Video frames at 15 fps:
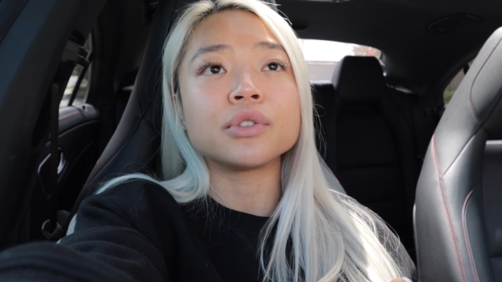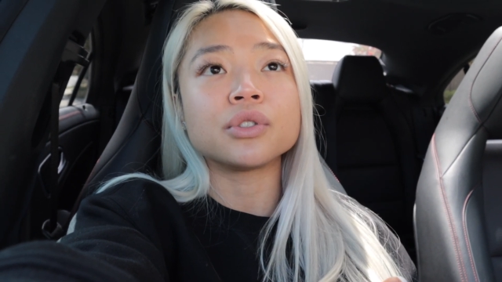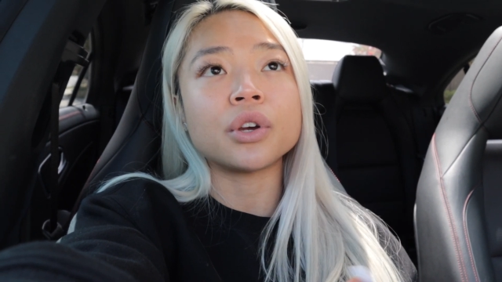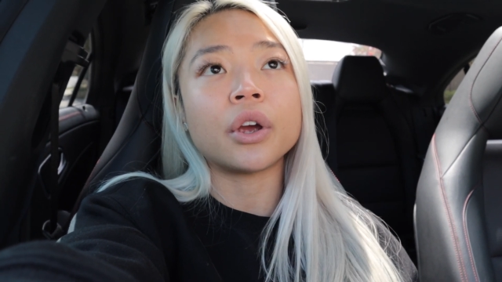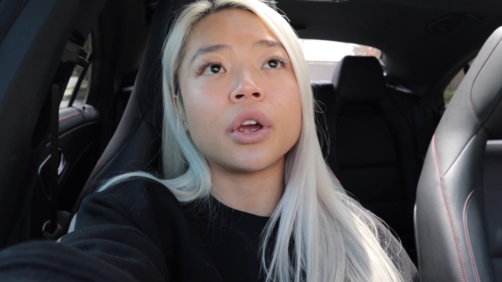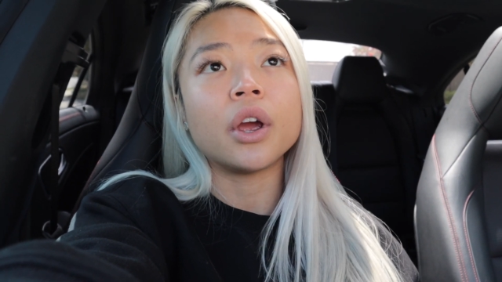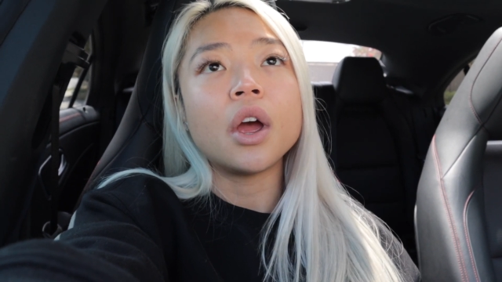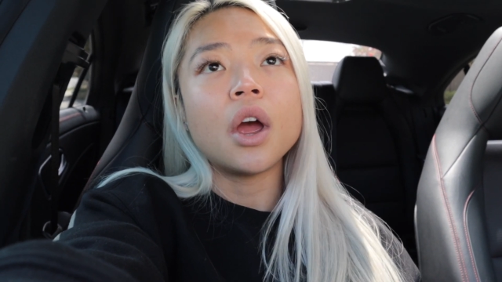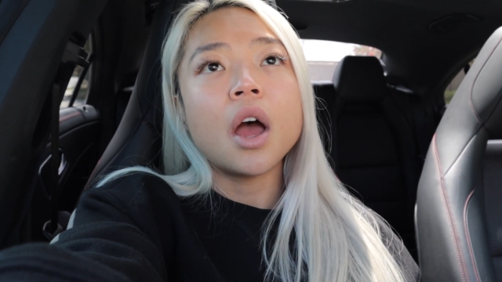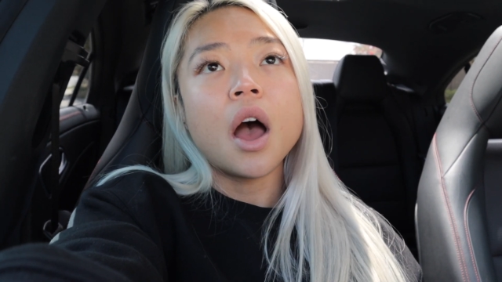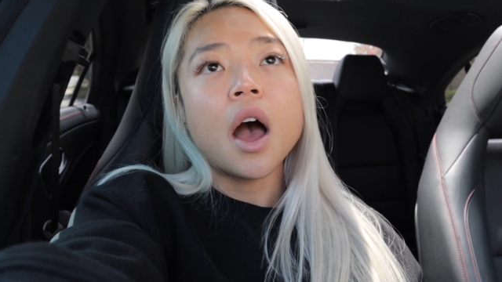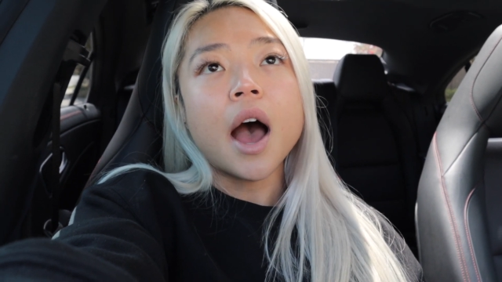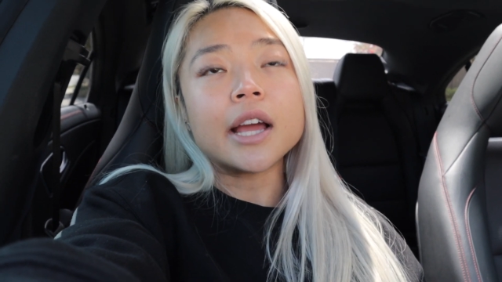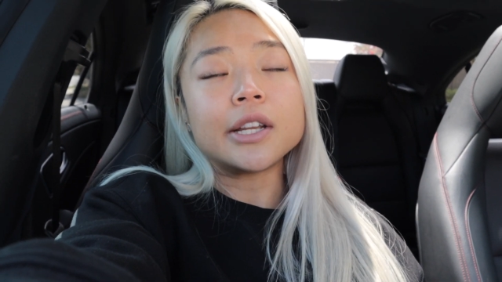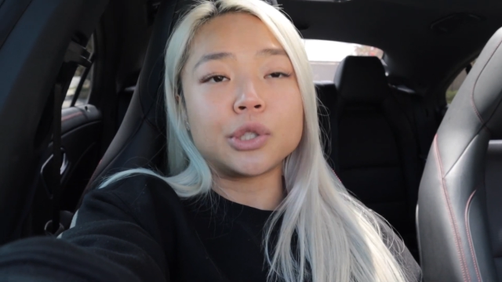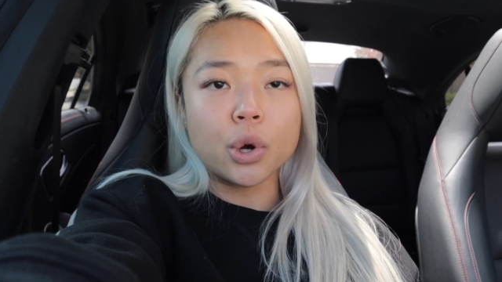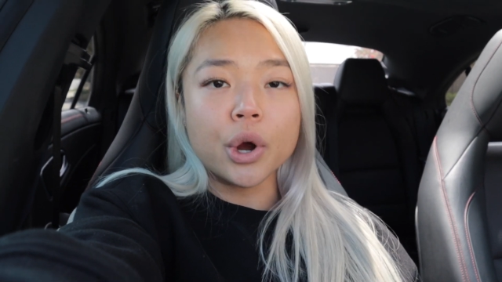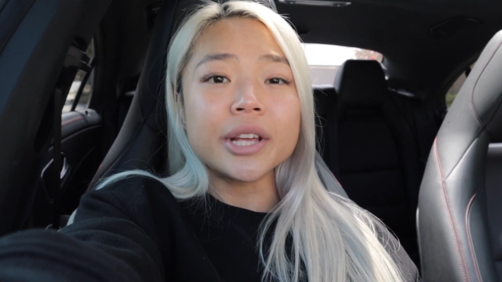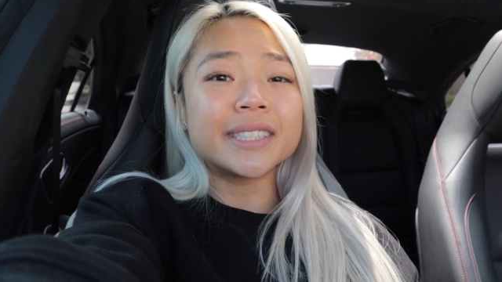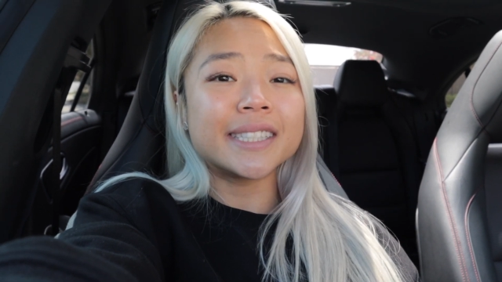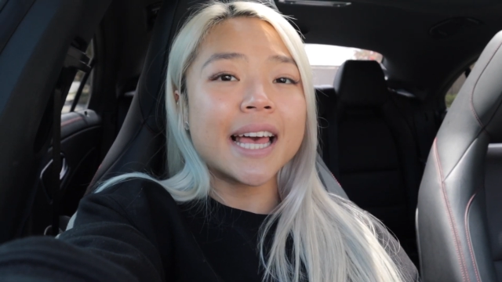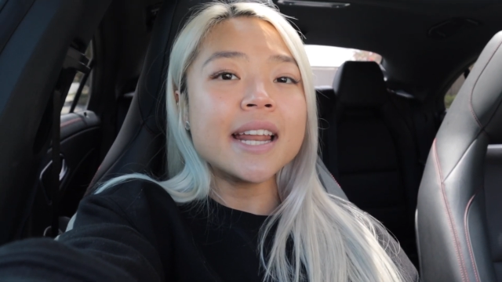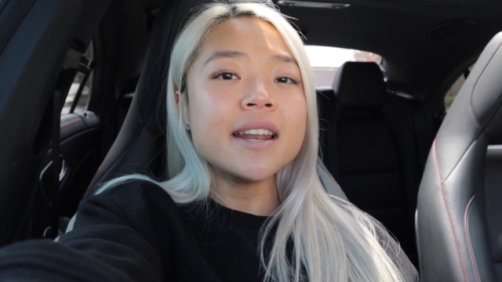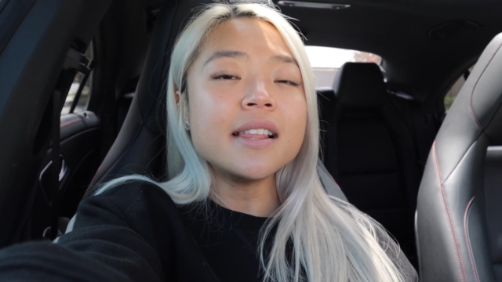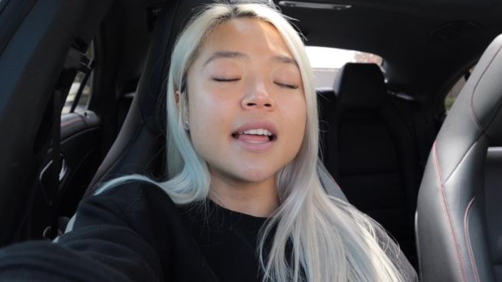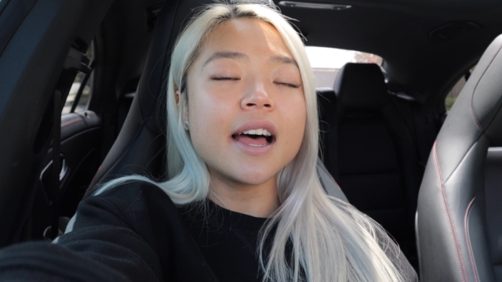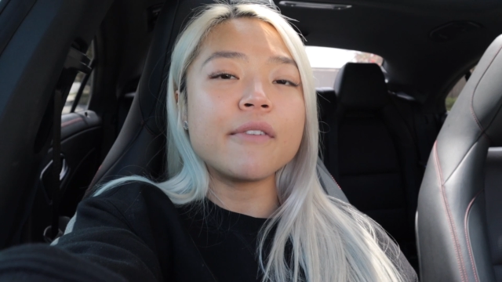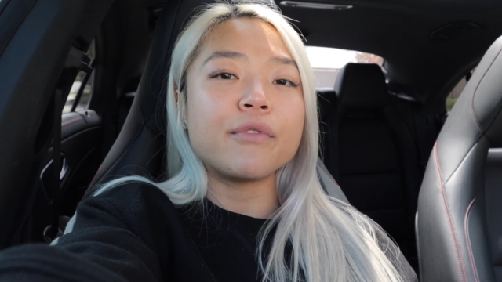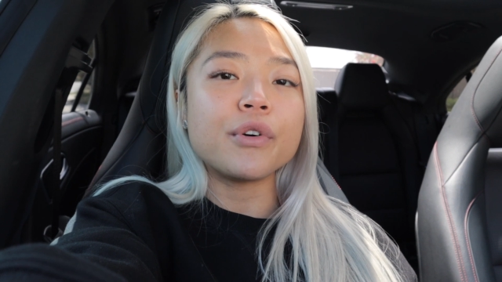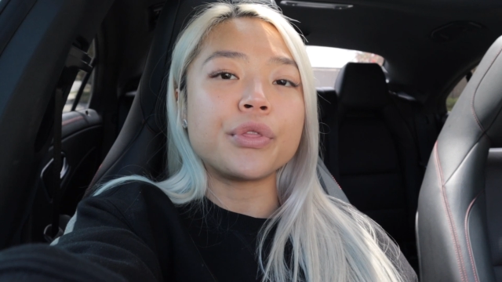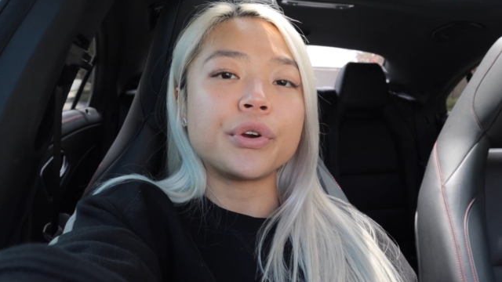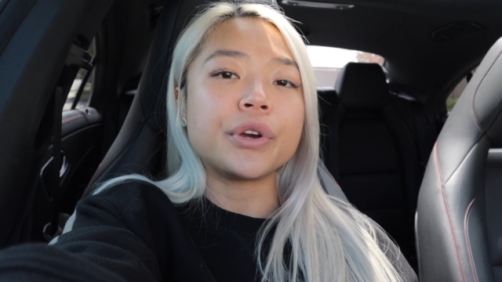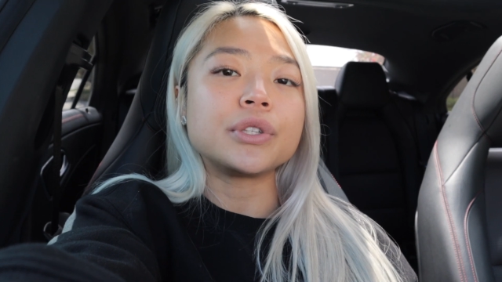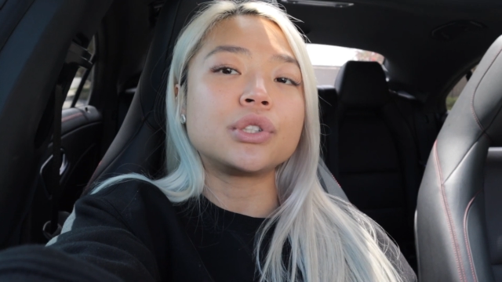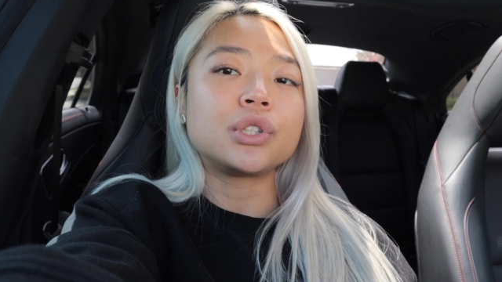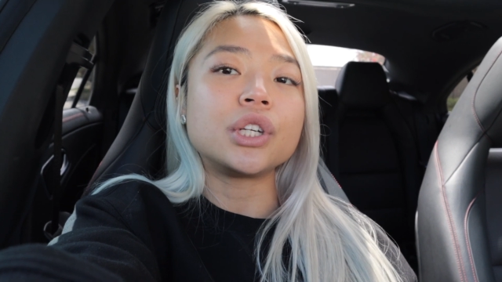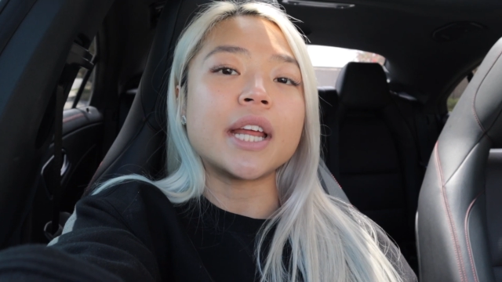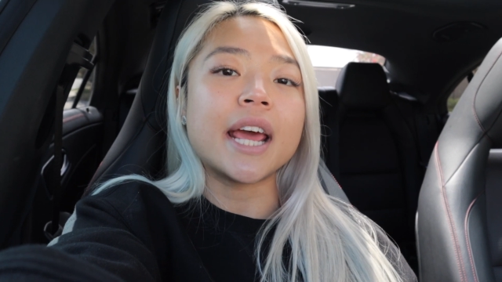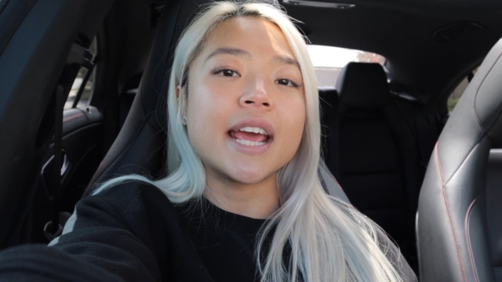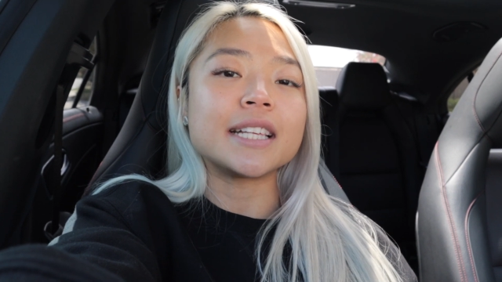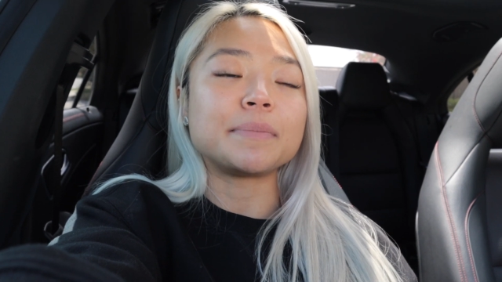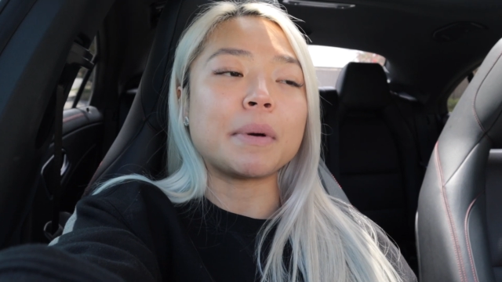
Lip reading: So I don't set an alarm for those 2 days,